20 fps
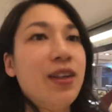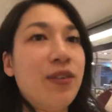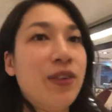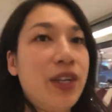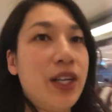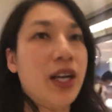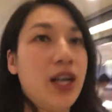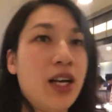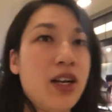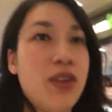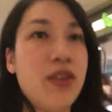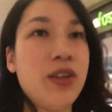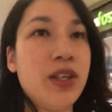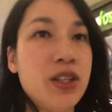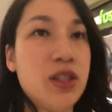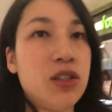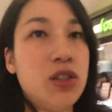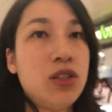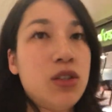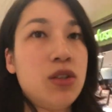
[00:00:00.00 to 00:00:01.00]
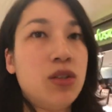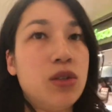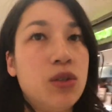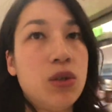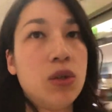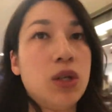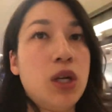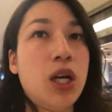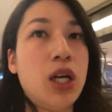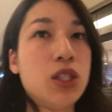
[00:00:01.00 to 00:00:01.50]
we are going
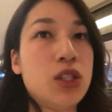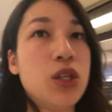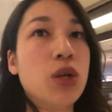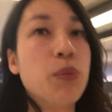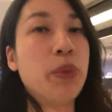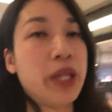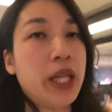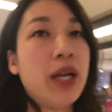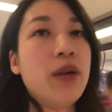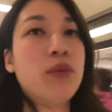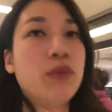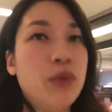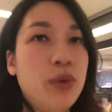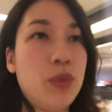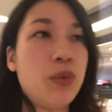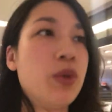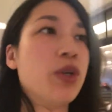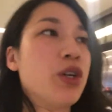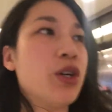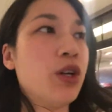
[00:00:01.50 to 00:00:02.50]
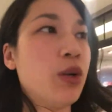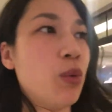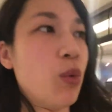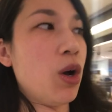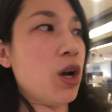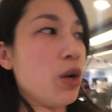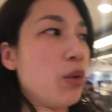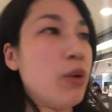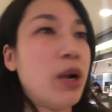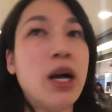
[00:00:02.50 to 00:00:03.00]
to. Uh, so, but then we were gonna
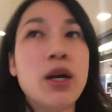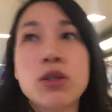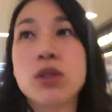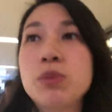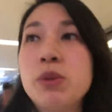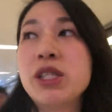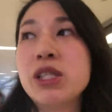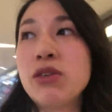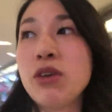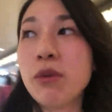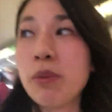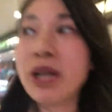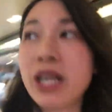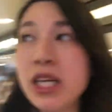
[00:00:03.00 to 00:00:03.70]
walk around Pacific